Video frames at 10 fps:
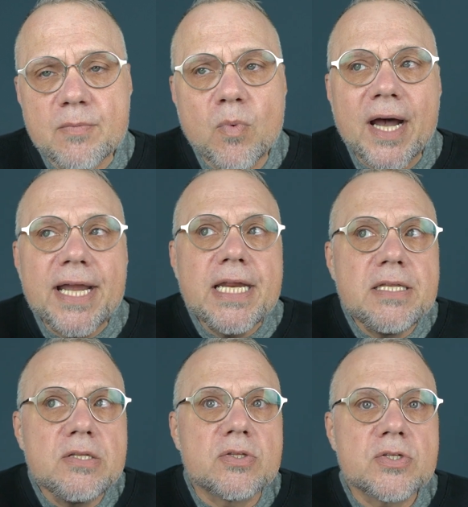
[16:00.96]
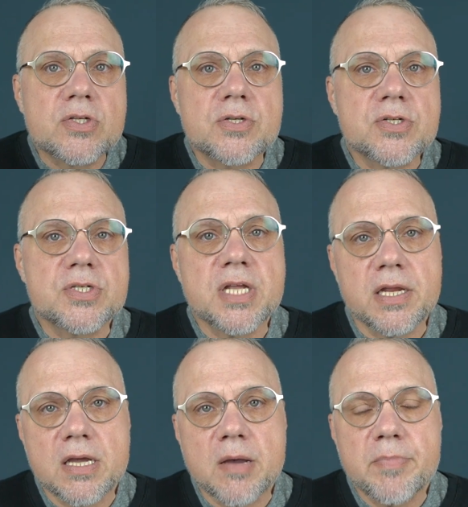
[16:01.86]
Why didn't the church
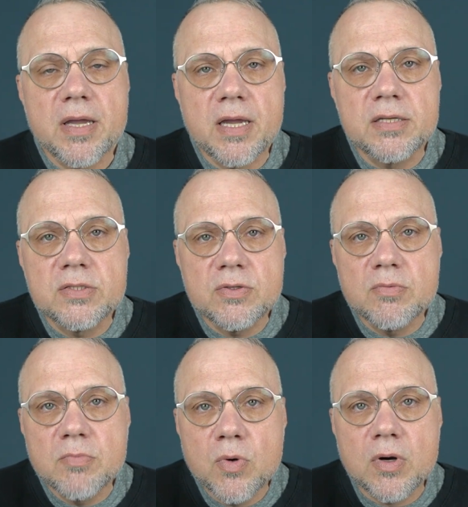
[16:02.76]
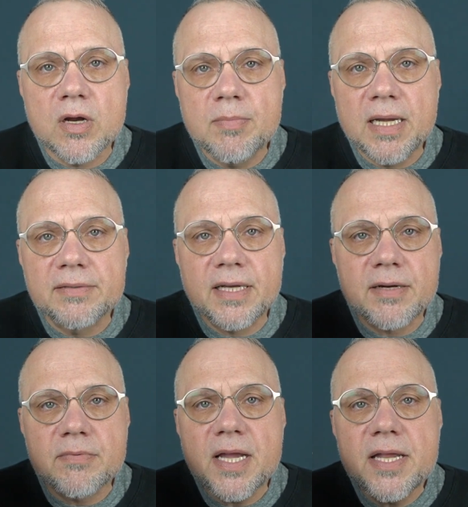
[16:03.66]
stand up and do more about that? I
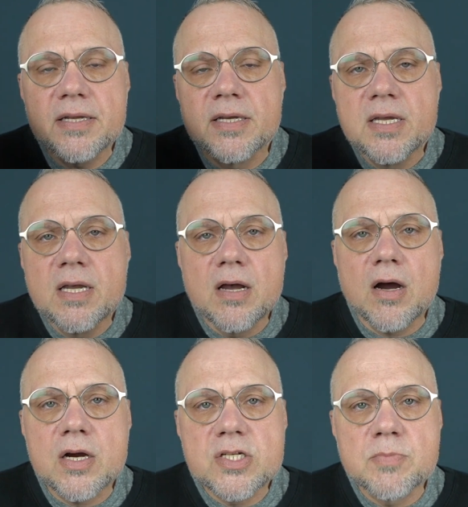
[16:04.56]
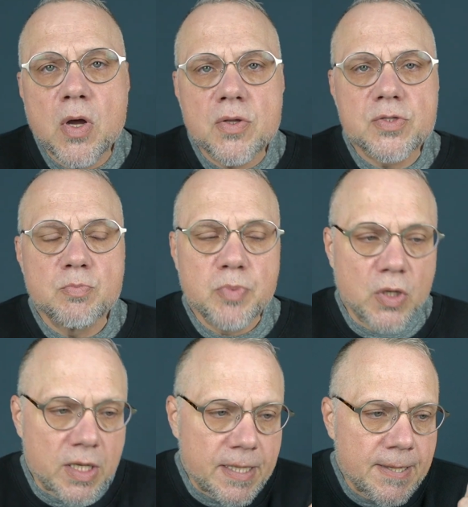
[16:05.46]
read Archibald's
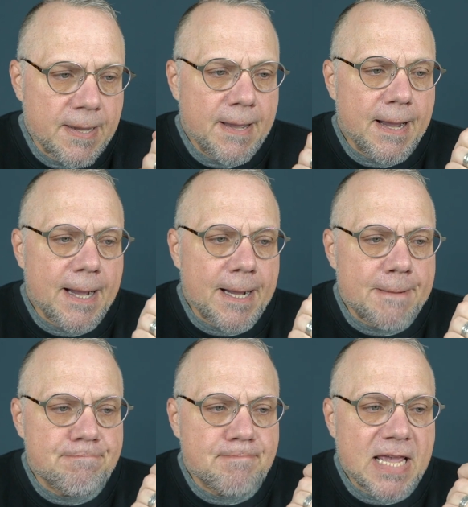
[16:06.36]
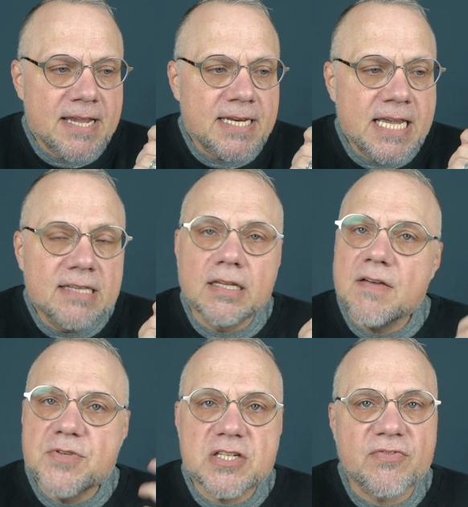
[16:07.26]
book, and he
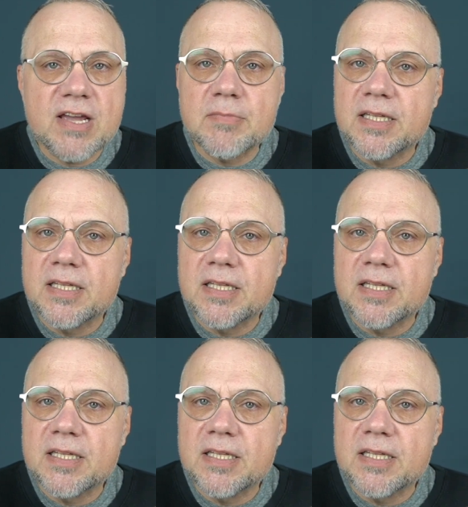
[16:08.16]
loves his family,